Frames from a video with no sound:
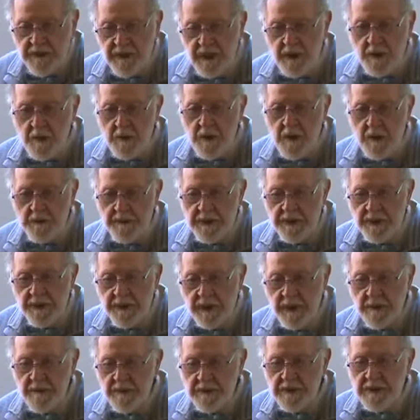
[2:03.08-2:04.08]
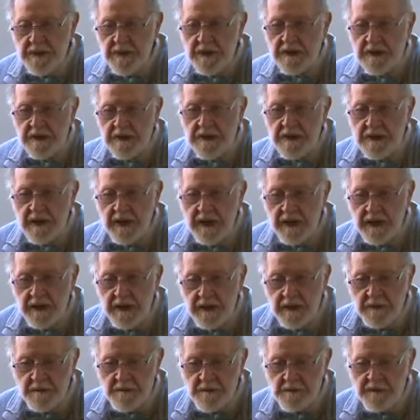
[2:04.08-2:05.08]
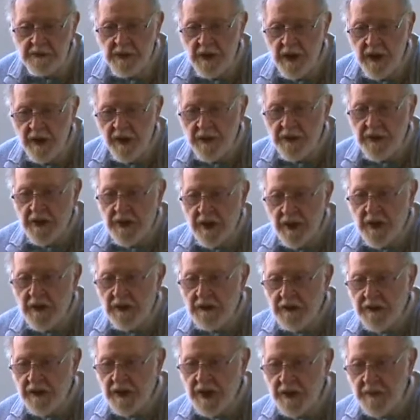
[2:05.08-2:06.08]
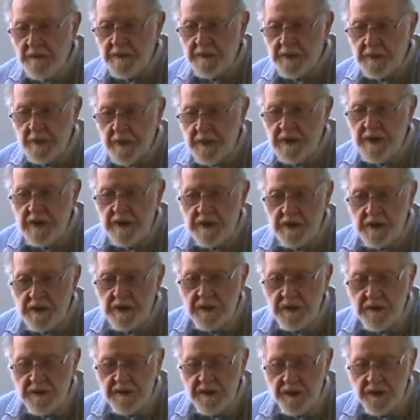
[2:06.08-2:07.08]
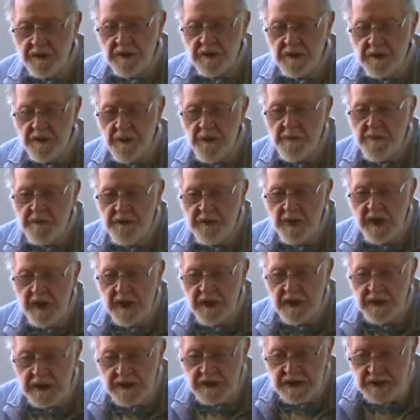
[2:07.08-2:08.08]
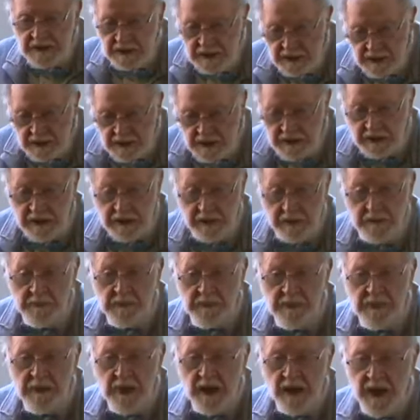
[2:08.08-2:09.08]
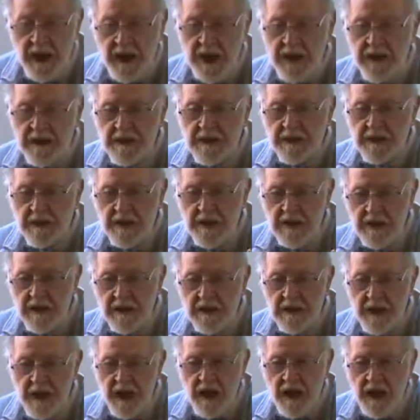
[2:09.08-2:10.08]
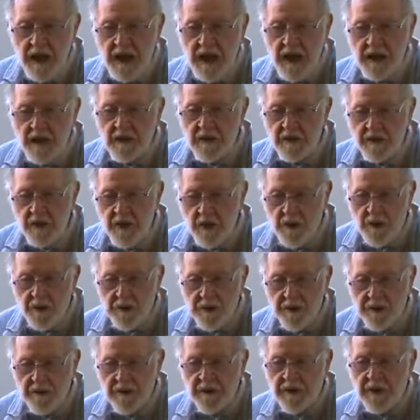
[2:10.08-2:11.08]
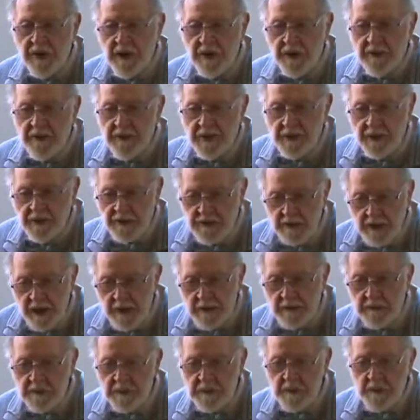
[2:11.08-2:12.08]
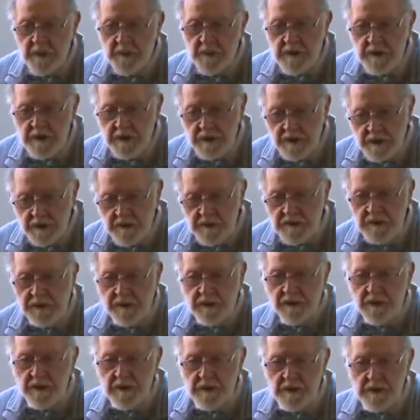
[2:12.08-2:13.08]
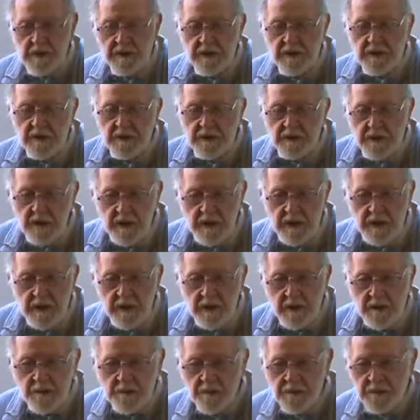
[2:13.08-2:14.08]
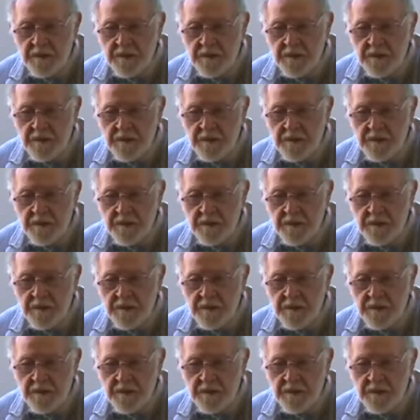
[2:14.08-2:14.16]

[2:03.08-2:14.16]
though he becomes Yisrael, there are times when he is referred to still as Yaakov, and there are times when he is referred to as Israel.